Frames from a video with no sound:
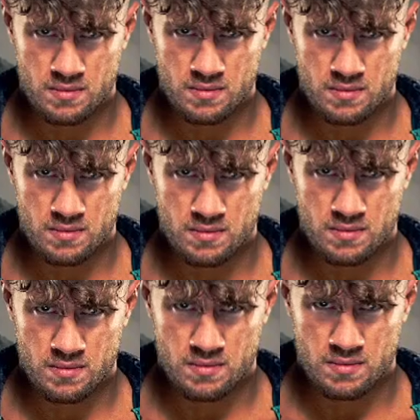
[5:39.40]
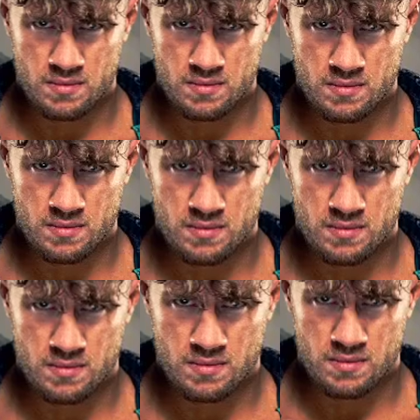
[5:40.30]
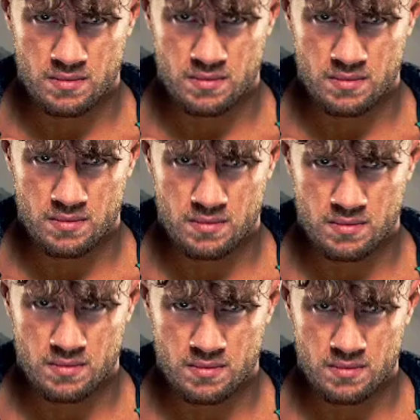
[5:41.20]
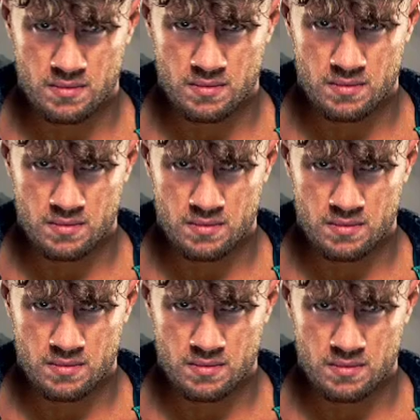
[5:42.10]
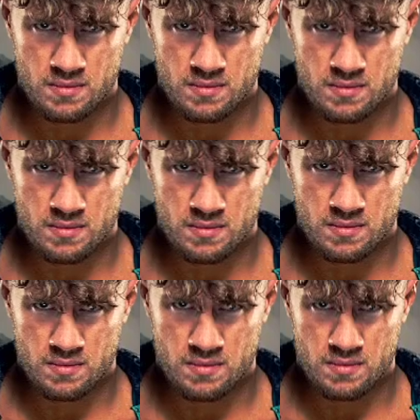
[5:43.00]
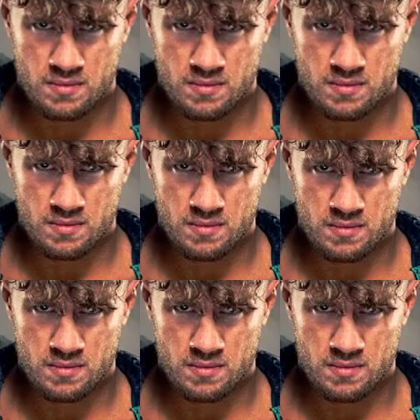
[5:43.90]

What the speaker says: This person isn't speaking.